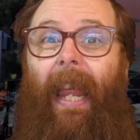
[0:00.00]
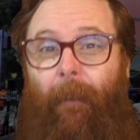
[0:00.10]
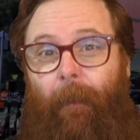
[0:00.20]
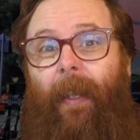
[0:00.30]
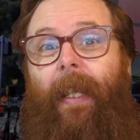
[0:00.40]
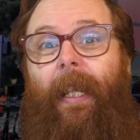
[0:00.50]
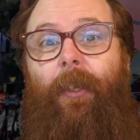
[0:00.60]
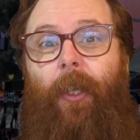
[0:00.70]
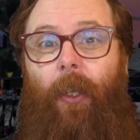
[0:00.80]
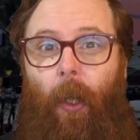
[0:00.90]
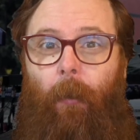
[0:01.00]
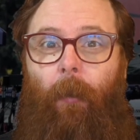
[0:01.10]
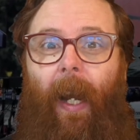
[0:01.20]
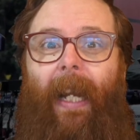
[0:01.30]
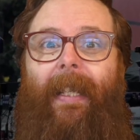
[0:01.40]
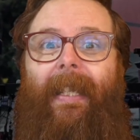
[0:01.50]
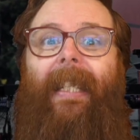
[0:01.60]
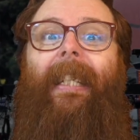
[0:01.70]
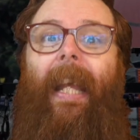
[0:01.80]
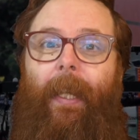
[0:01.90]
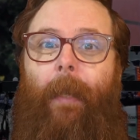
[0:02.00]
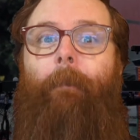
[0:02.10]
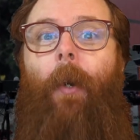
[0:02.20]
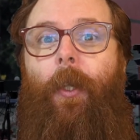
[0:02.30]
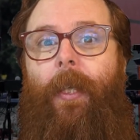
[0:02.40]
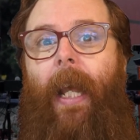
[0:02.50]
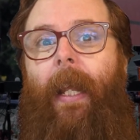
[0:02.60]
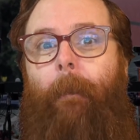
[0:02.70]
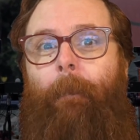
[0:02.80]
everything to go right to get the most out of